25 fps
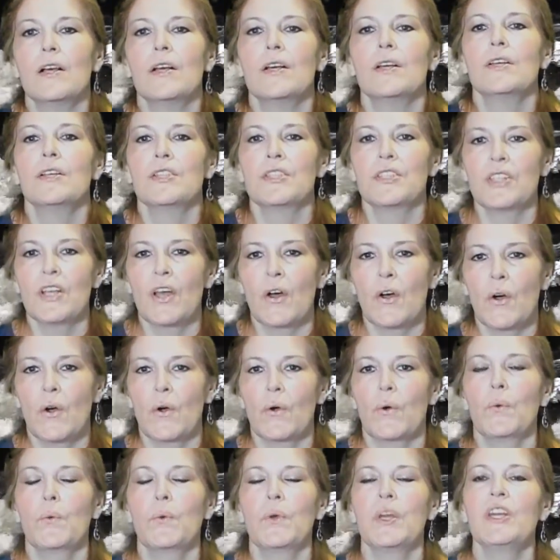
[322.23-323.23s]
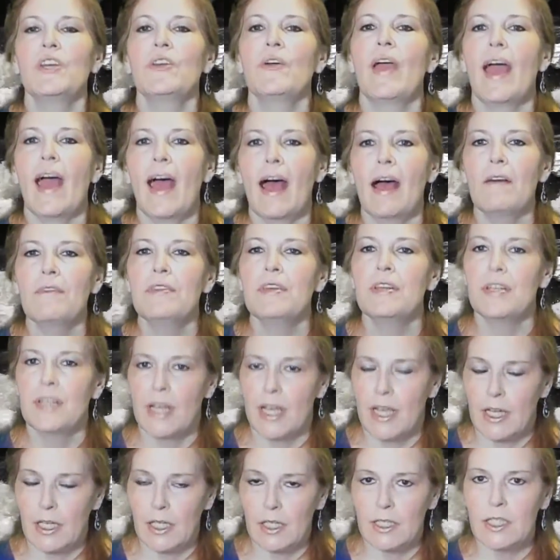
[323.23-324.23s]
So when you have the
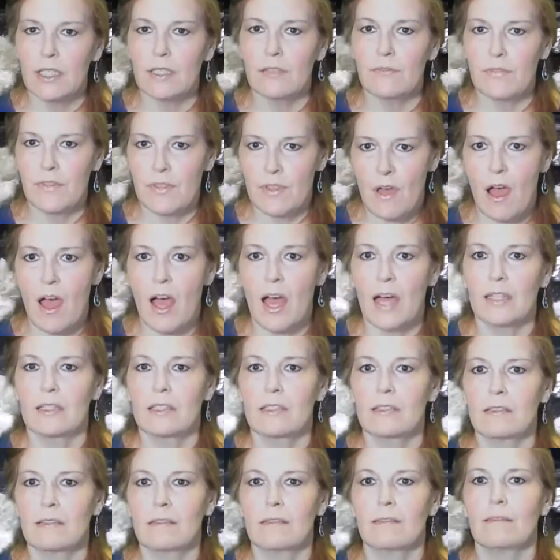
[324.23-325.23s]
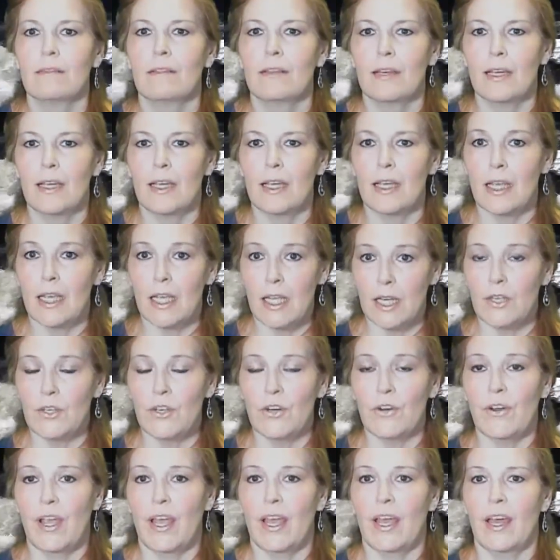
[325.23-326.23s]
negative thoughts in
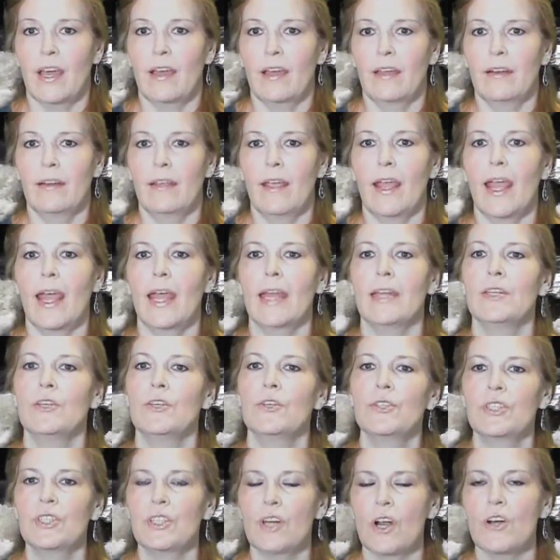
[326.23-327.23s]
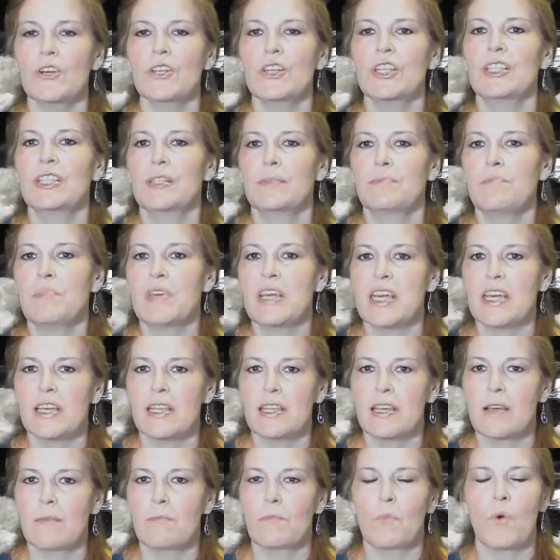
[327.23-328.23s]
your head and you start to speak
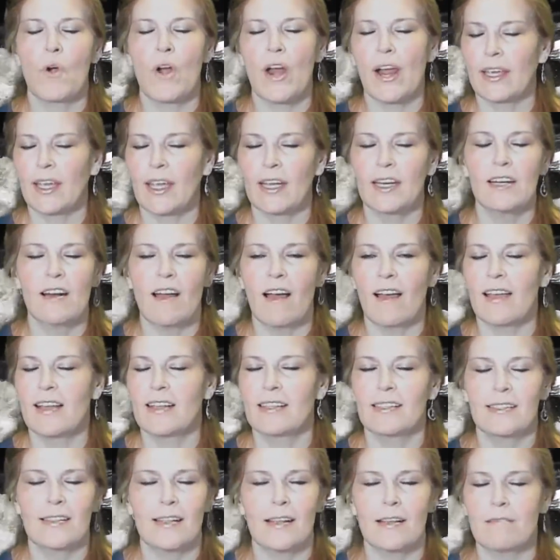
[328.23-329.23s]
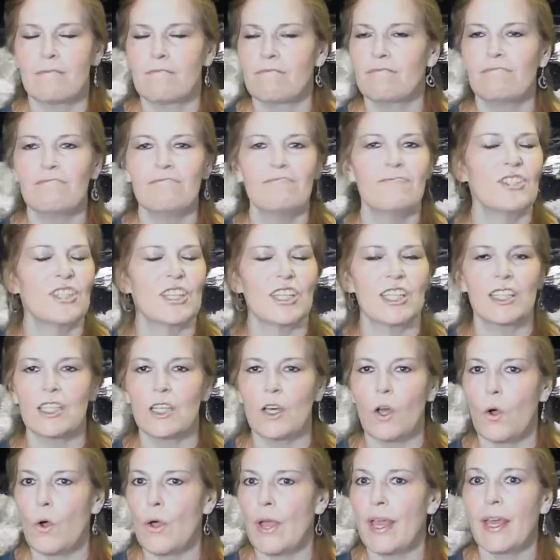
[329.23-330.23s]
them, recognize them. Just
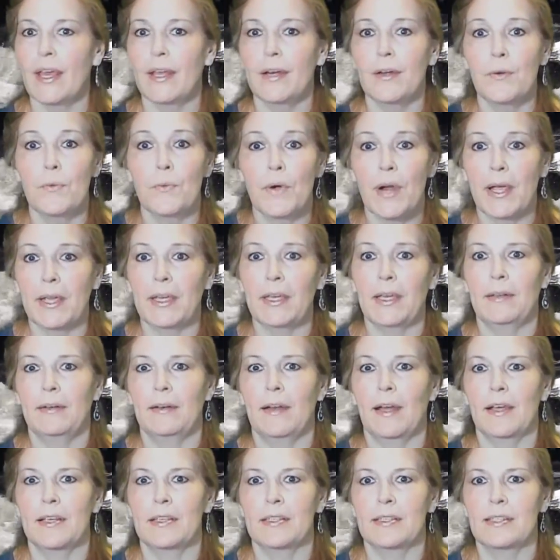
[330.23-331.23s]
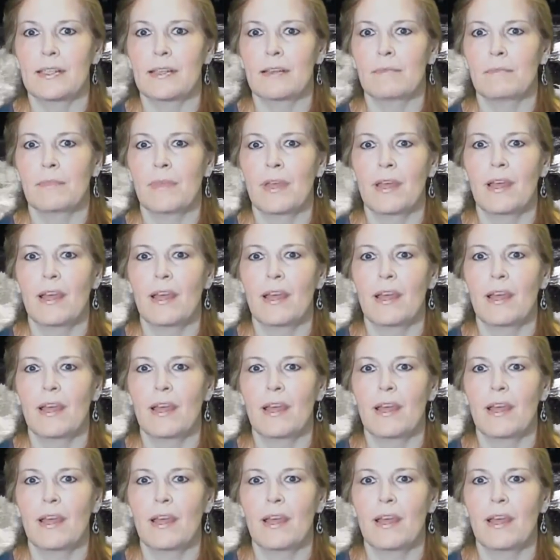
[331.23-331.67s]
go ahead and recognize them.